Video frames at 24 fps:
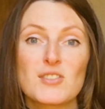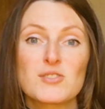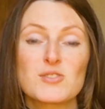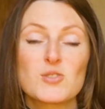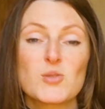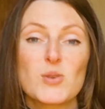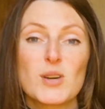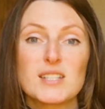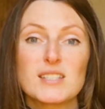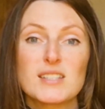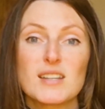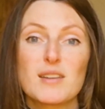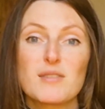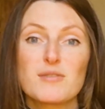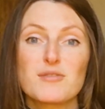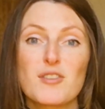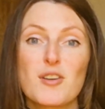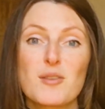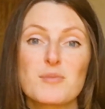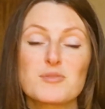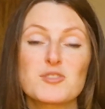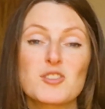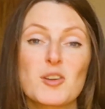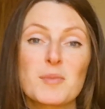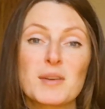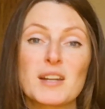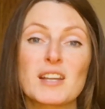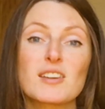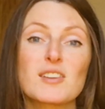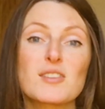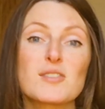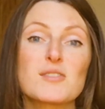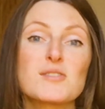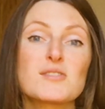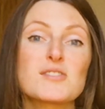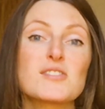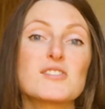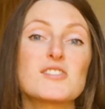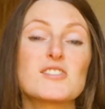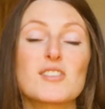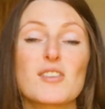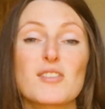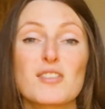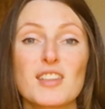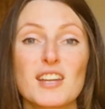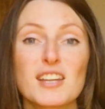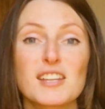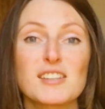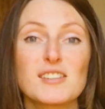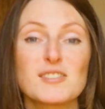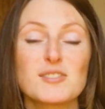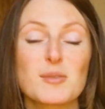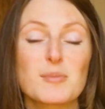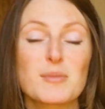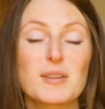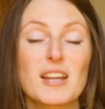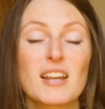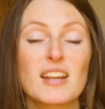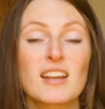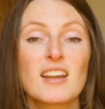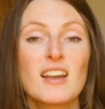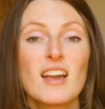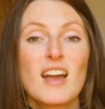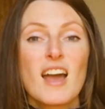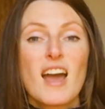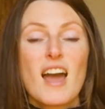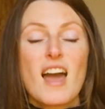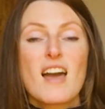on Twitter from Dominic Cousin, so thank you Dominic,